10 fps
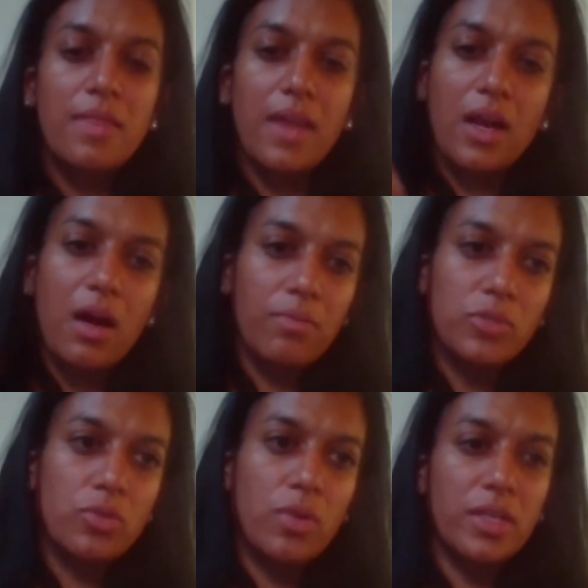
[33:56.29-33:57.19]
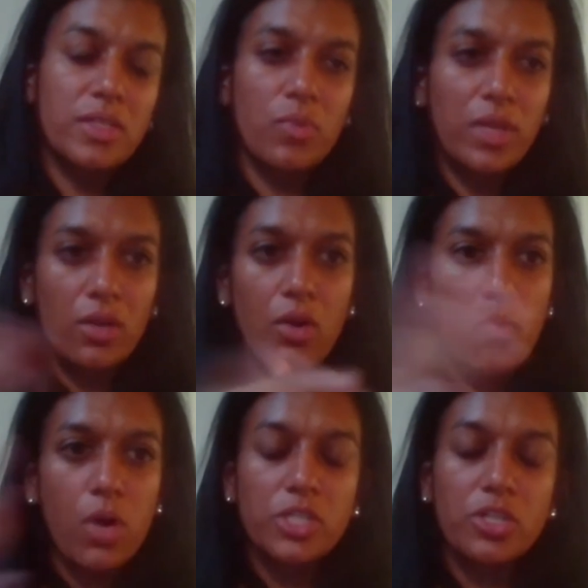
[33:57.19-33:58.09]
that come to us and we can all
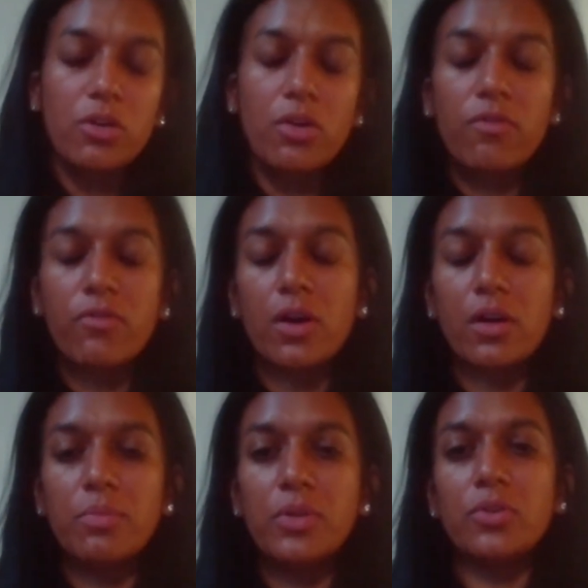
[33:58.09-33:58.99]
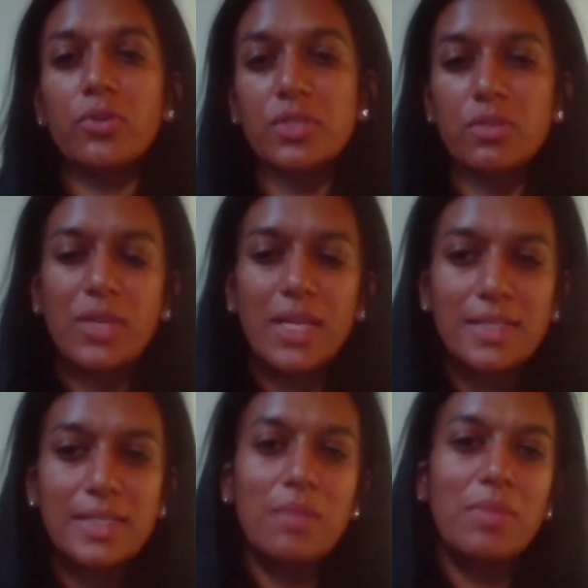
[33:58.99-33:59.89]
watch on our computers, and we get
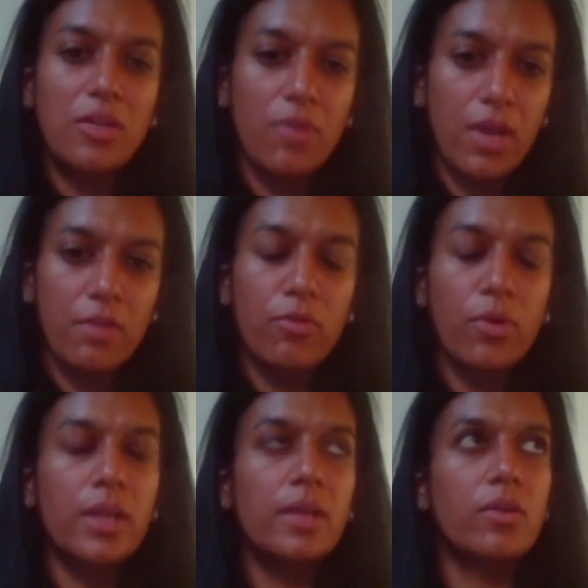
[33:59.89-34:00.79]
CME credit for it,